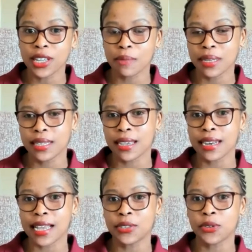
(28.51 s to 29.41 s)
He'll be
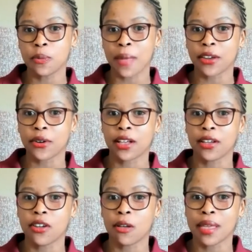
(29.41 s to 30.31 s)
taking us through
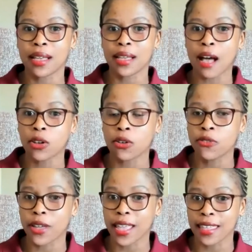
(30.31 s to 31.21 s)
microeconomic outlook
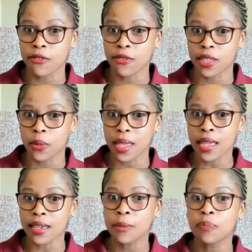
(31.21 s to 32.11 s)
for Kenya for the week.